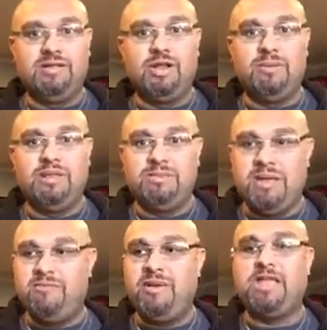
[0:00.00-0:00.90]
You know what I mean?
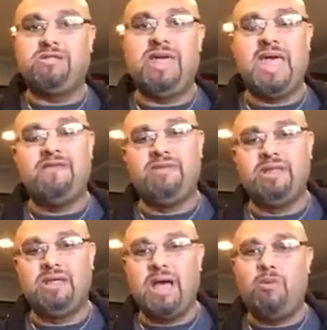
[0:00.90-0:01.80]
Everybody's going to have,
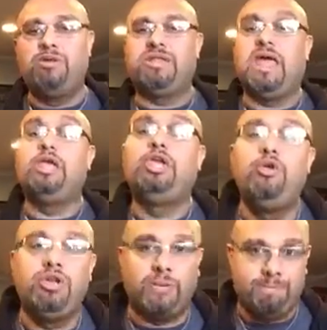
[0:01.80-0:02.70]
I won't say a
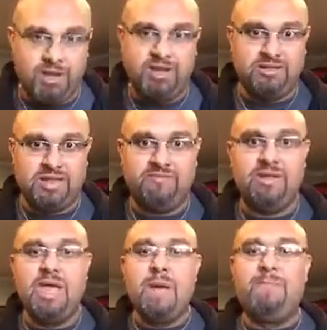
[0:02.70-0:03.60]
huge abundance of it,